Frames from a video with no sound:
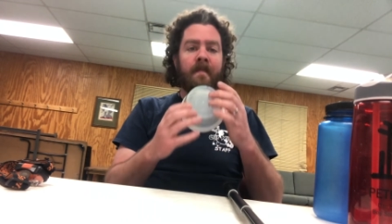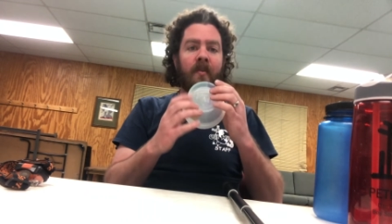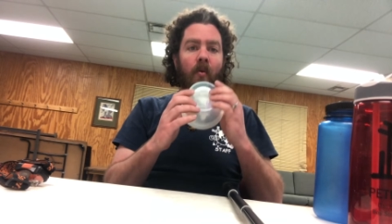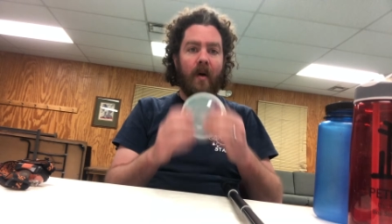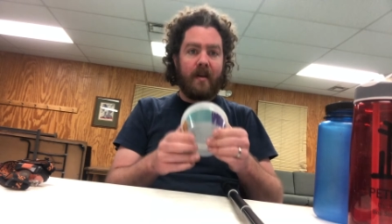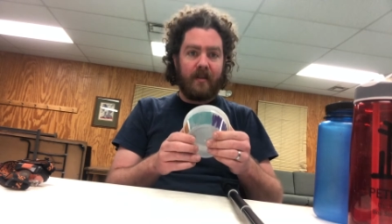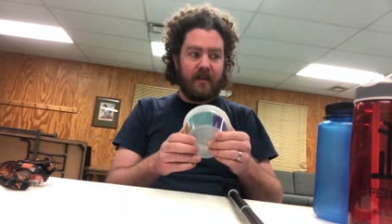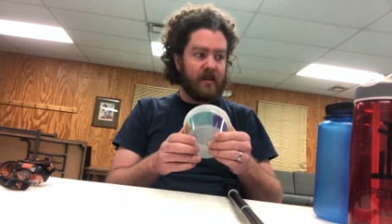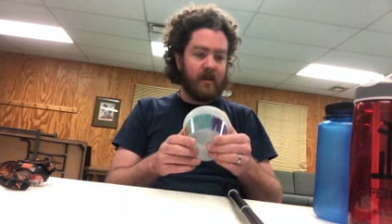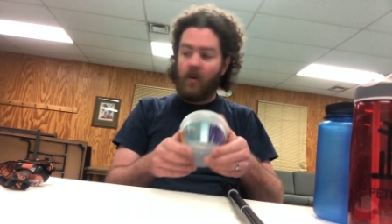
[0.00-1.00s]
the way that
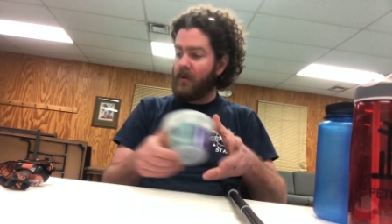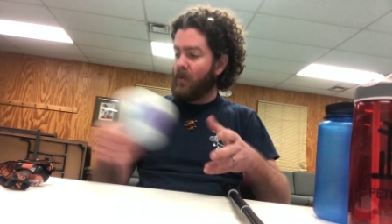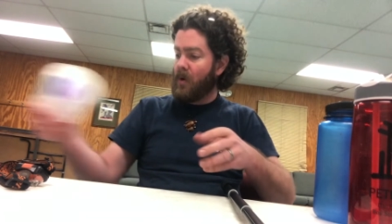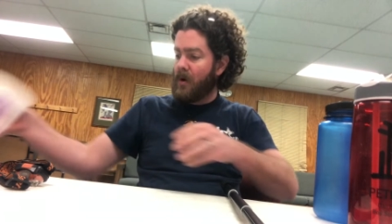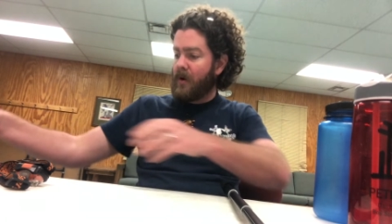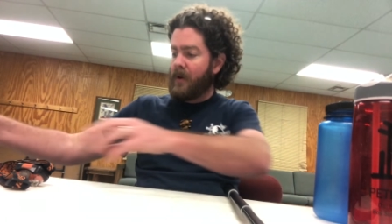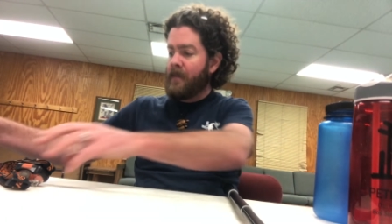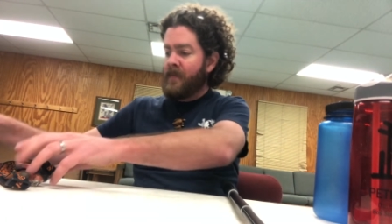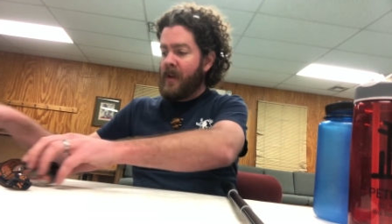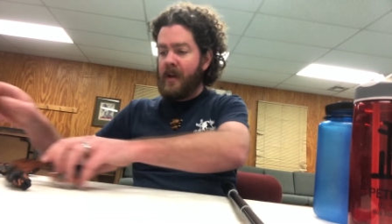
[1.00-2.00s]
this is going to work
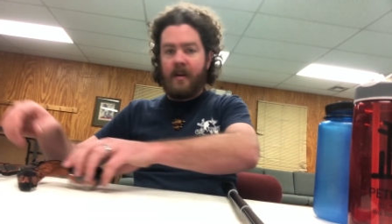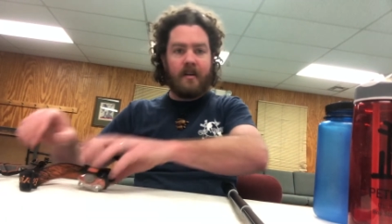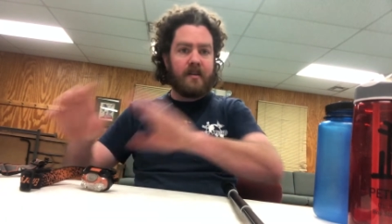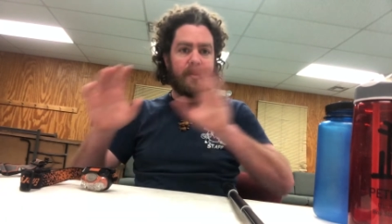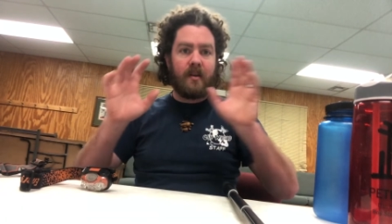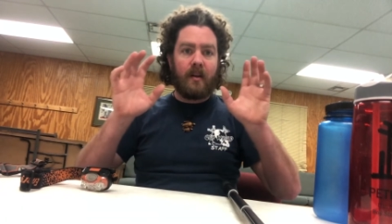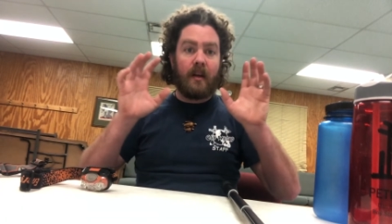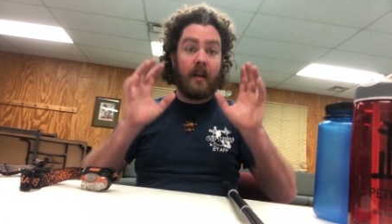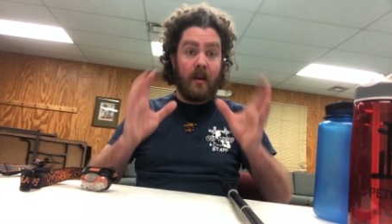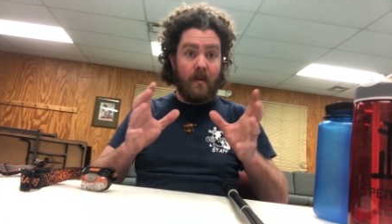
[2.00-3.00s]
is
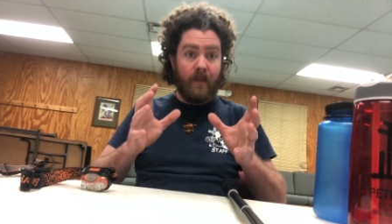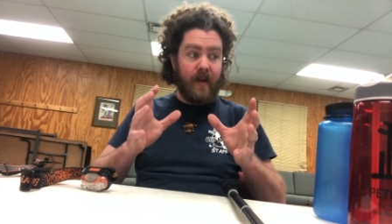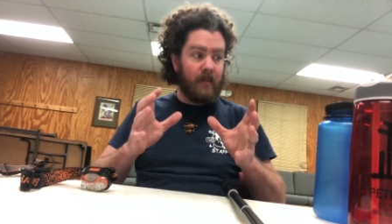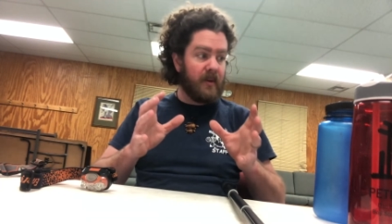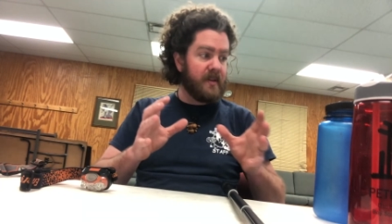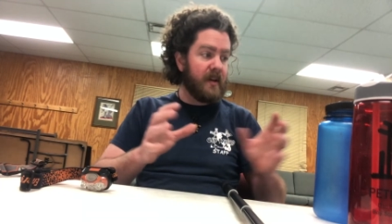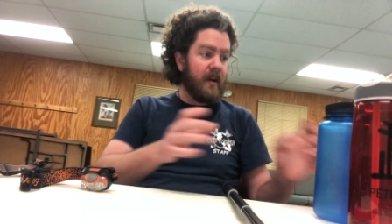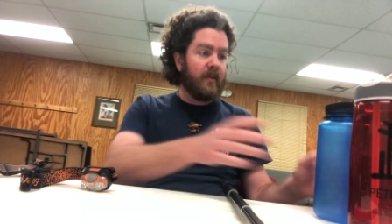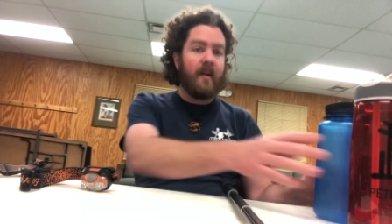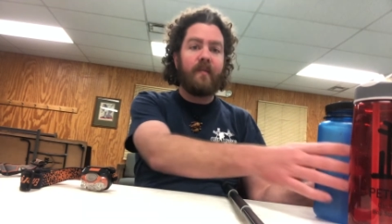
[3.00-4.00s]
get your family
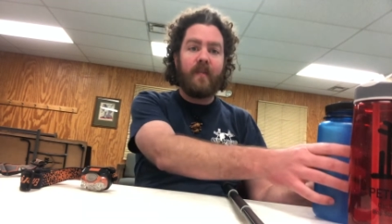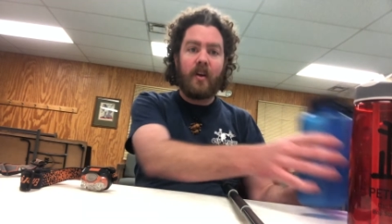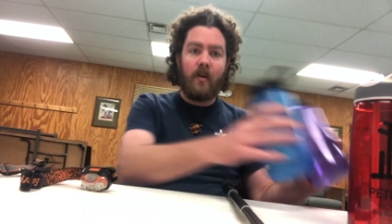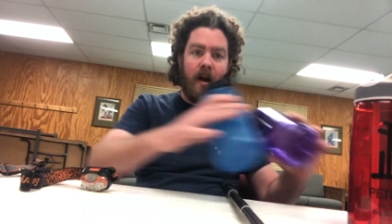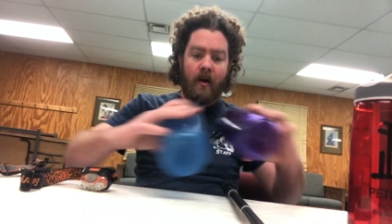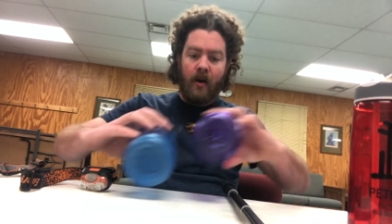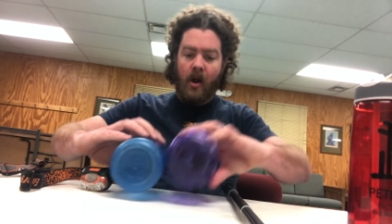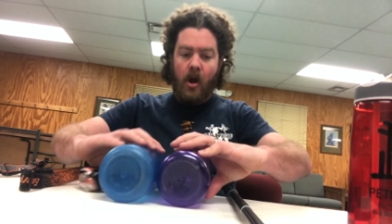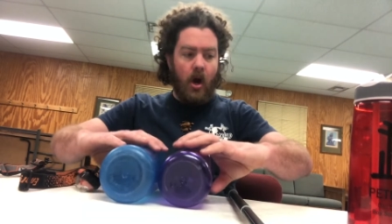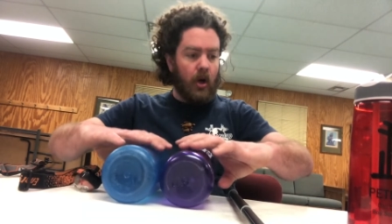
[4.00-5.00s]
together and figure out
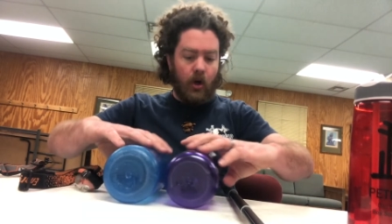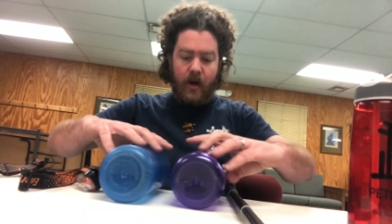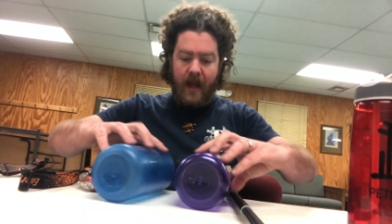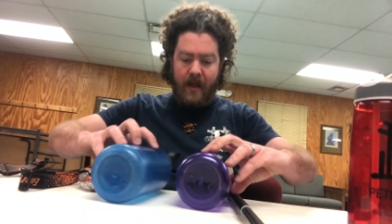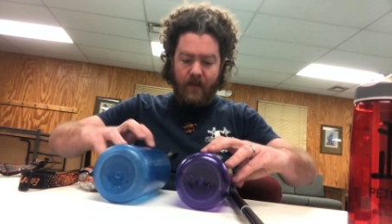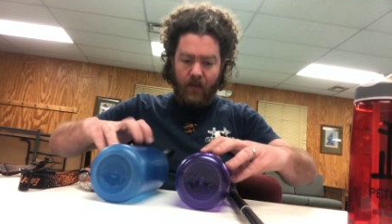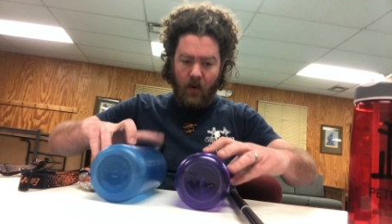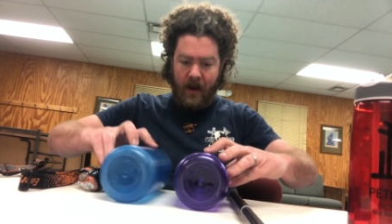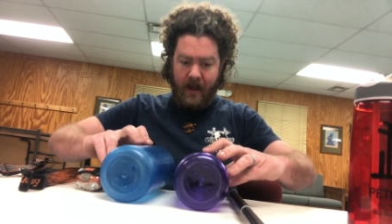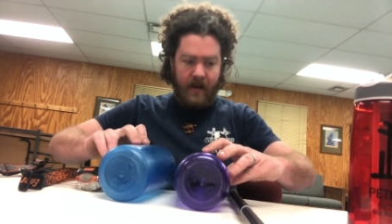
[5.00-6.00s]
a creative
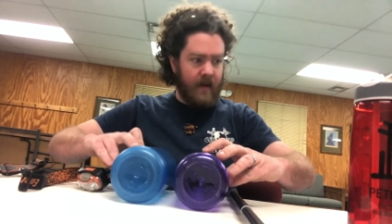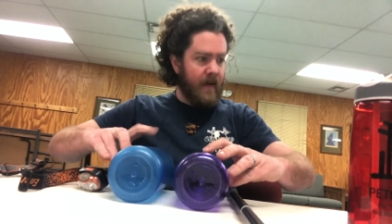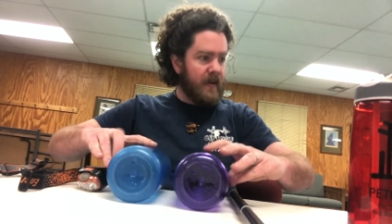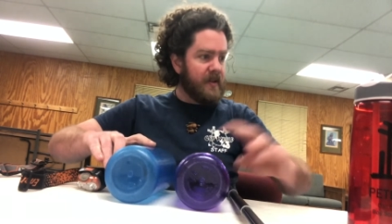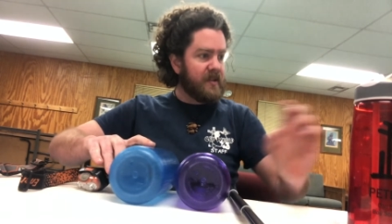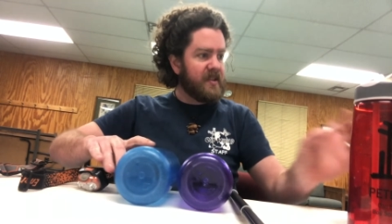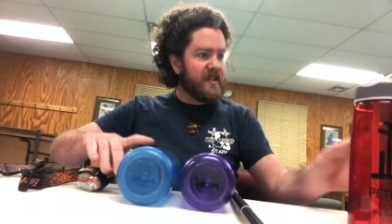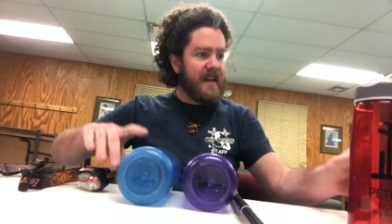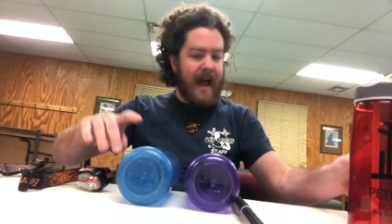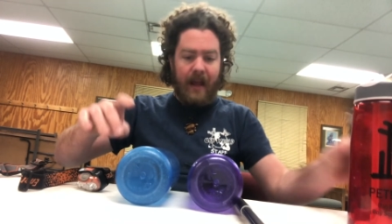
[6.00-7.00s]
way to
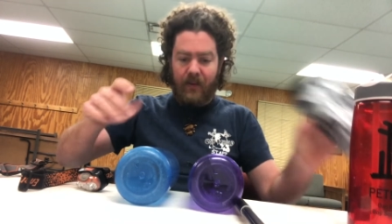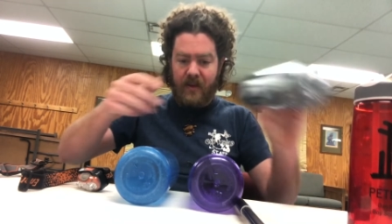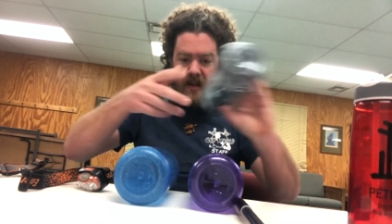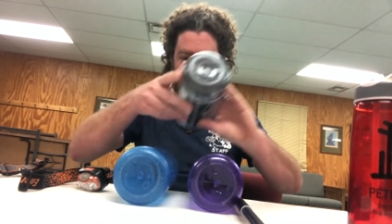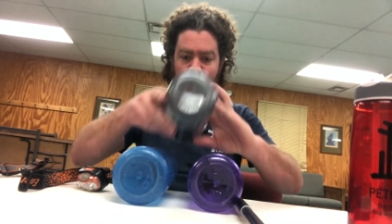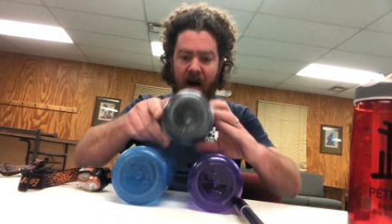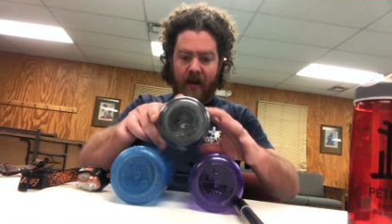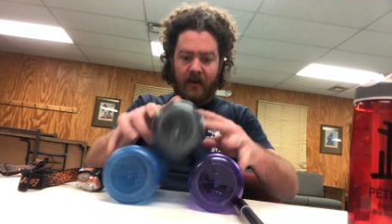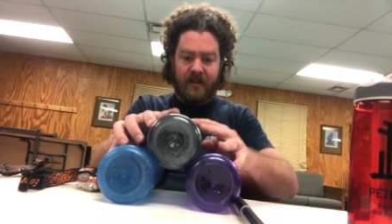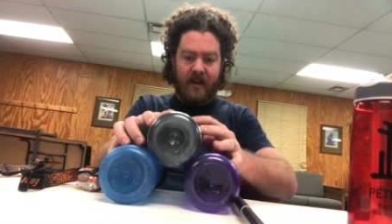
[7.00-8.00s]
stack these
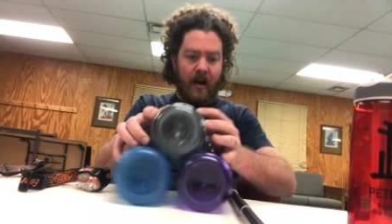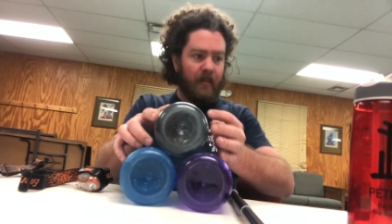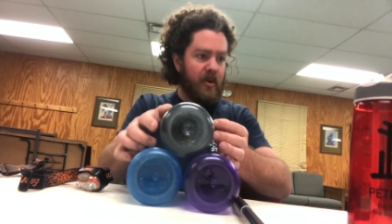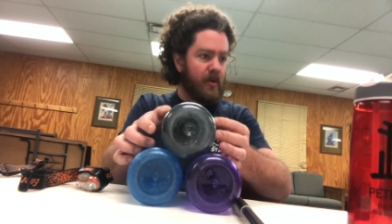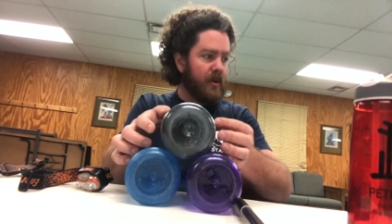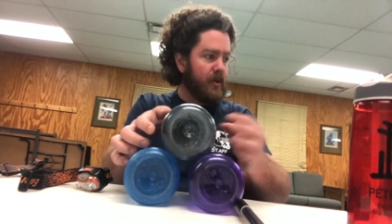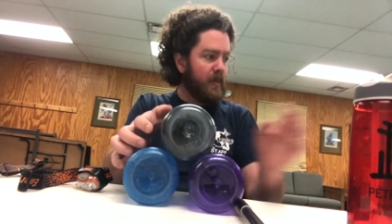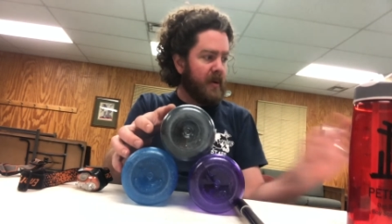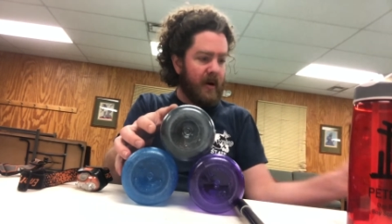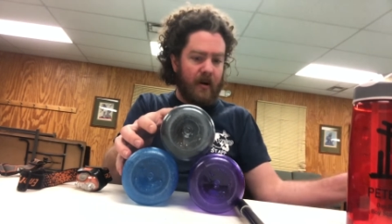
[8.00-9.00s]
bottles up. You can do
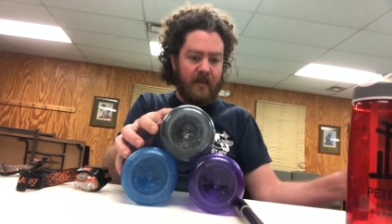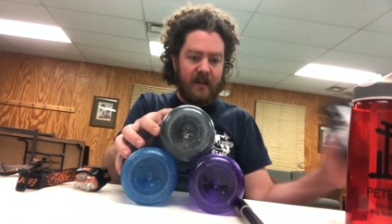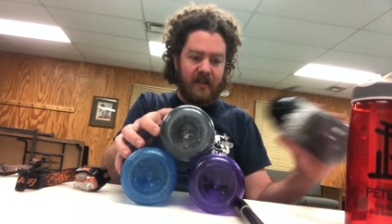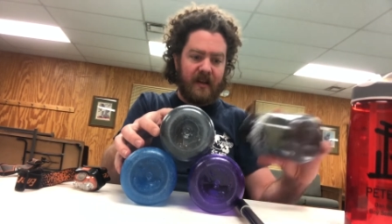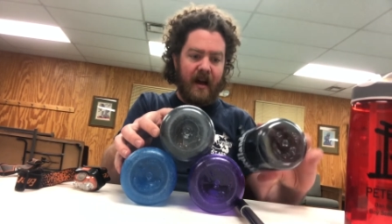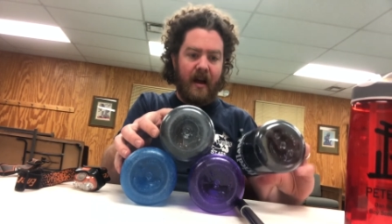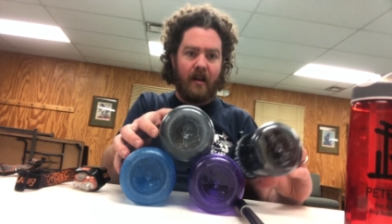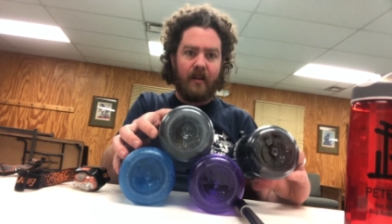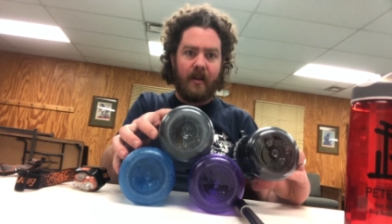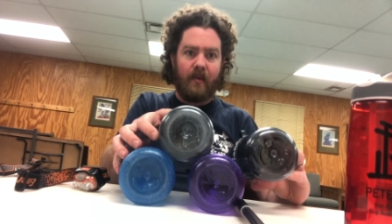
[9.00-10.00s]
pyramid
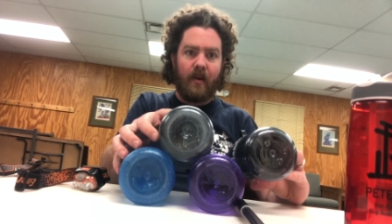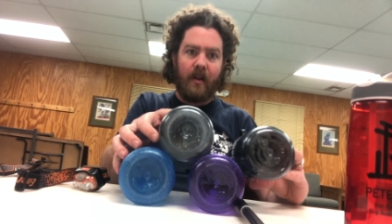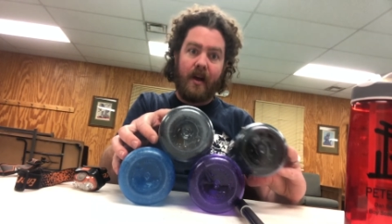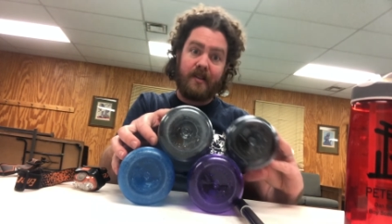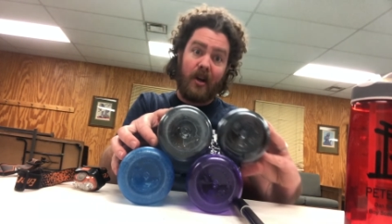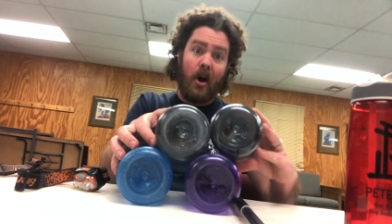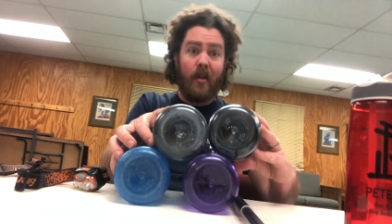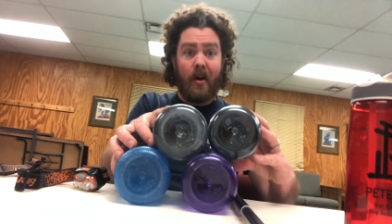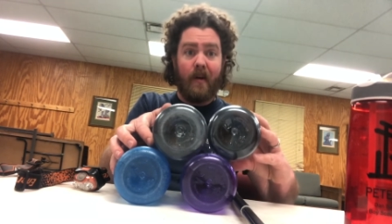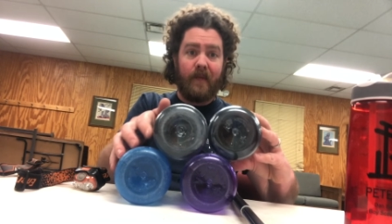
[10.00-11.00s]
style and then realize that, oh,
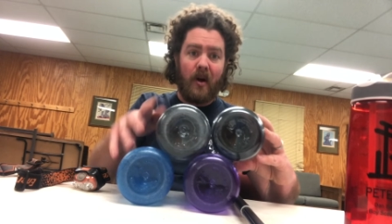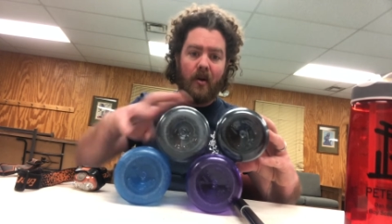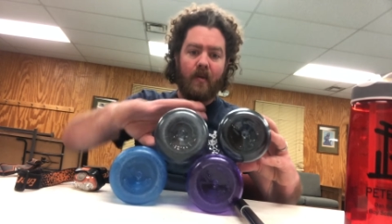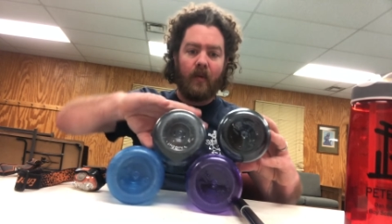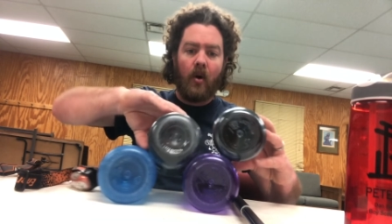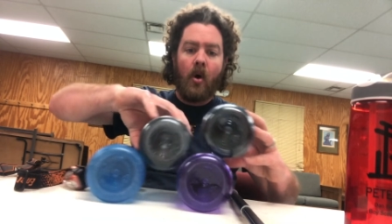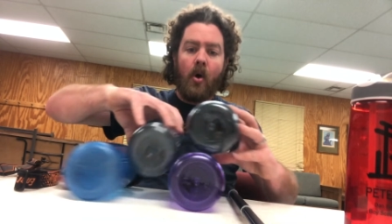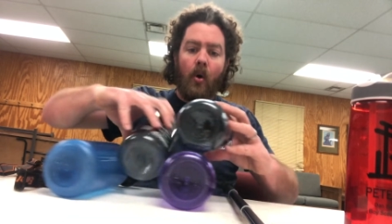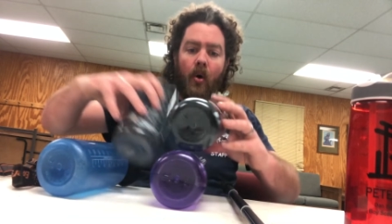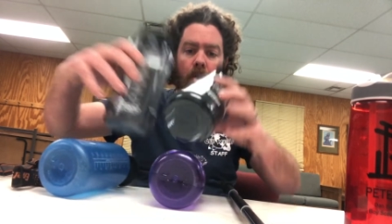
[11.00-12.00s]
they all fall over.
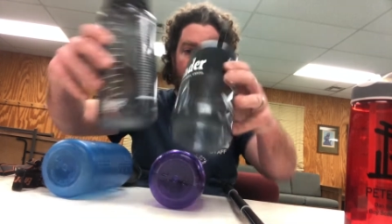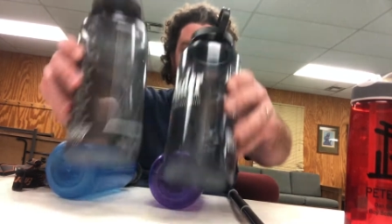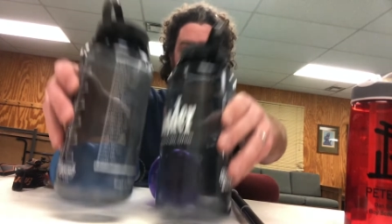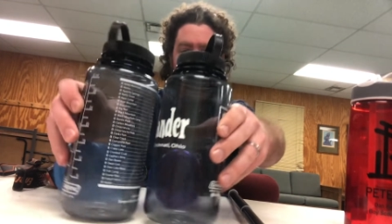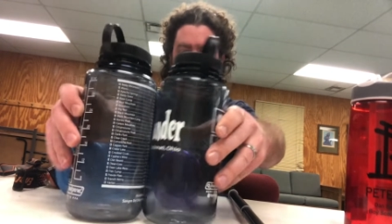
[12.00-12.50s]
Or you can